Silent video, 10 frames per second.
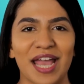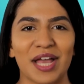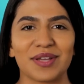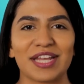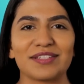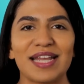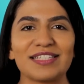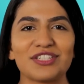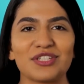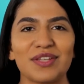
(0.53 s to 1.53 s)
LAN
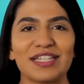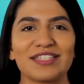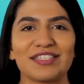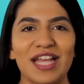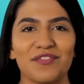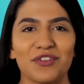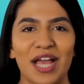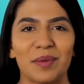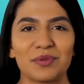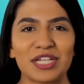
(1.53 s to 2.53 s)
Messenger is a
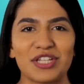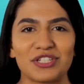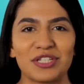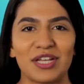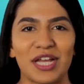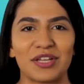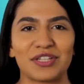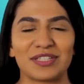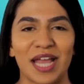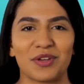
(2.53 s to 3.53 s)
software application
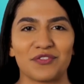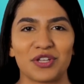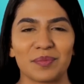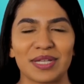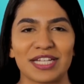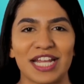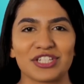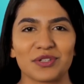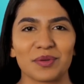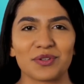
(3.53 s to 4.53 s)
designed for
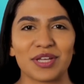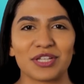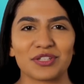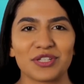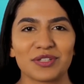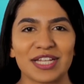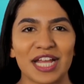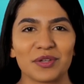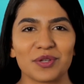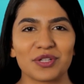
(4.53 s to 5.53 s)
communication between users
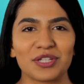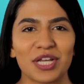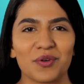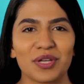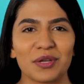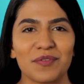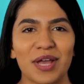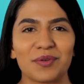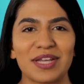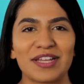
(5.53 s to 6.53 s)
in a local network
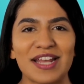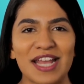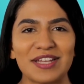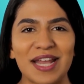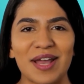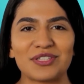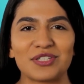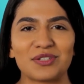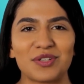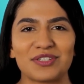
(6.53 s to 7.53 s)
environment. It allows
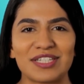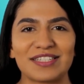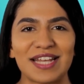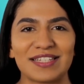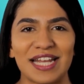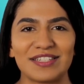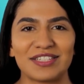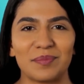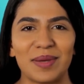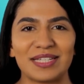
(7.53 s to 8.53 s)
users to send
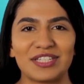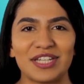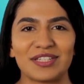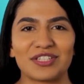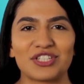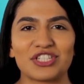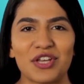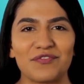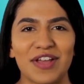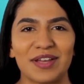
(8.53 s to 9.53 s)
instant messages,
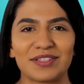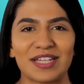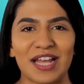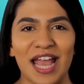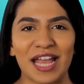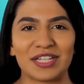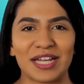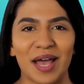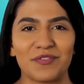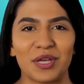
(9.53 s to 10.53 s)
share files, and
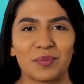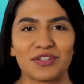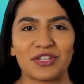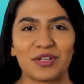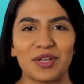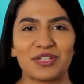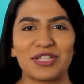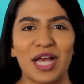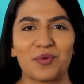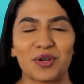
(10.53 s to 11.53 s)
collaborate within the local
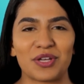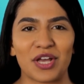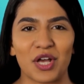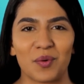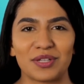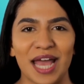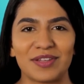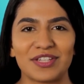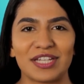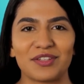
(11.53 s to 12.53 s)
network
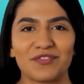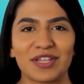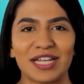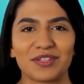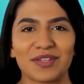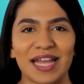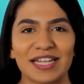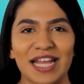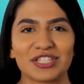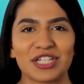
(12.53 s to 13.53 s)
without the need for an internet
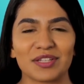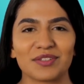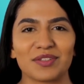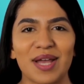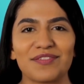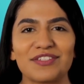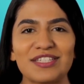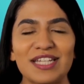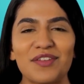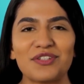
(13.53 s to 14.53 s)
connection. Let's
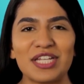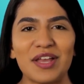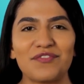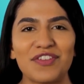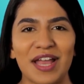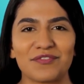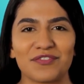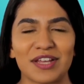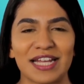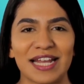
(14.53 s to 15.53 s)
discover top 5
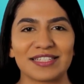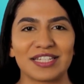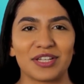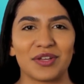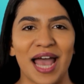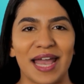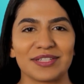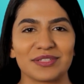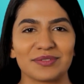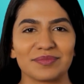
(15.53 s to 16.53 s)
free and secure apps.